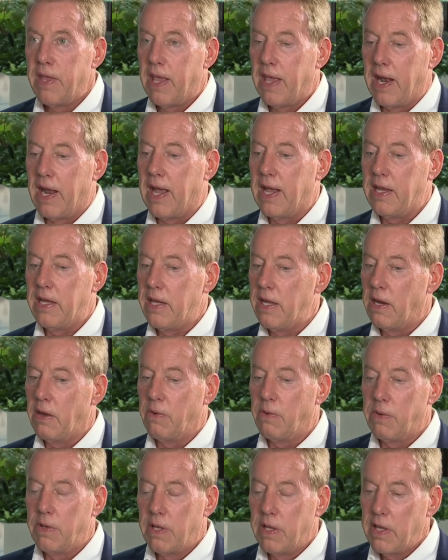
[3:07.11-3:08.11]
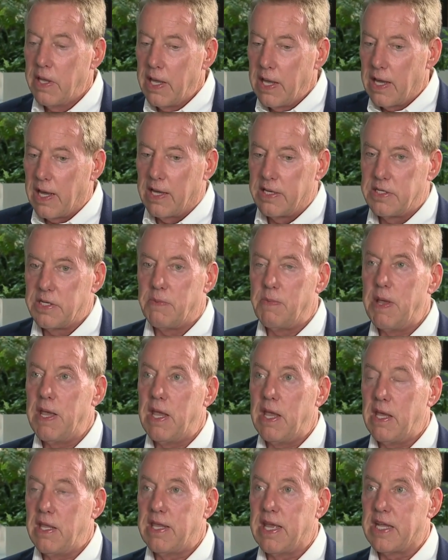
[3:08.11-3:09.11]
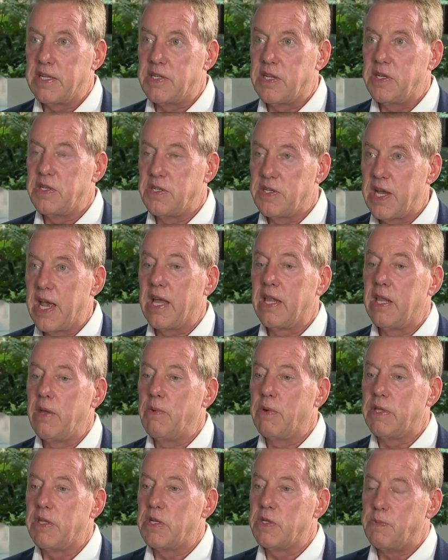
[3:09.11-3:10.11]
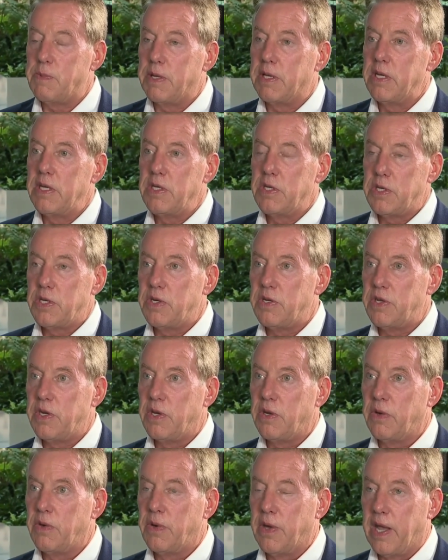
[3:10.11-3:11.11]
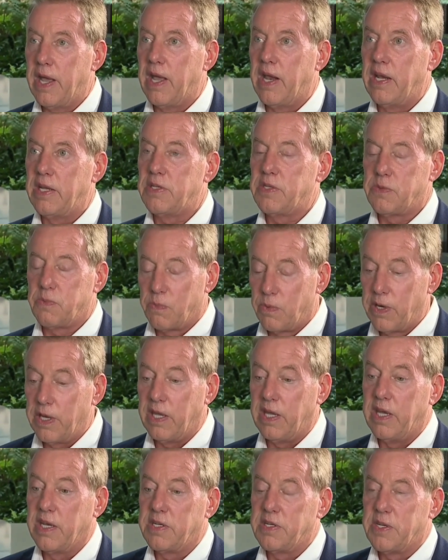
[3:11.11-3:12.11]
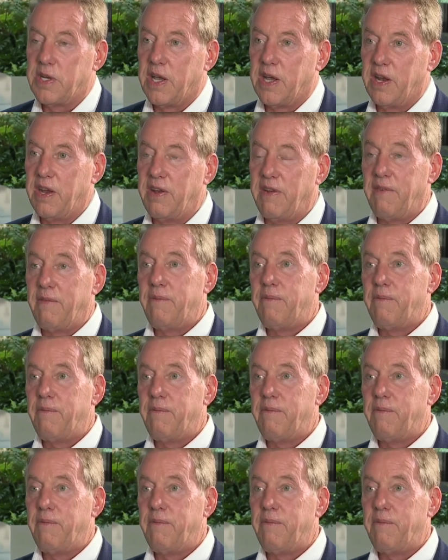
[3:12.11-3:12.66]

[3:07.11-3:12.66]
And I, you know, to me, that's exactly what this building should do, and it's really exciting.